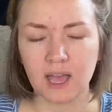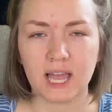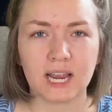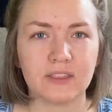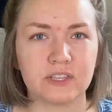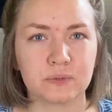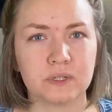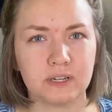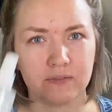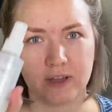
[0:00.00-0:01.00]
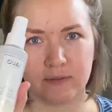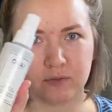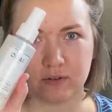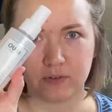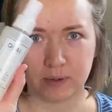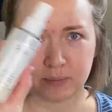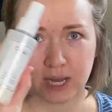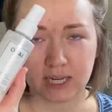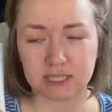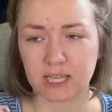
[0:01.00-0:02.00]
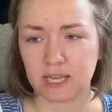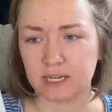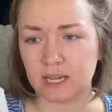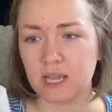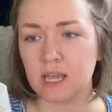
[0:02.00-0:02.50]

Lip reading: I got this one in a FabFitFun box and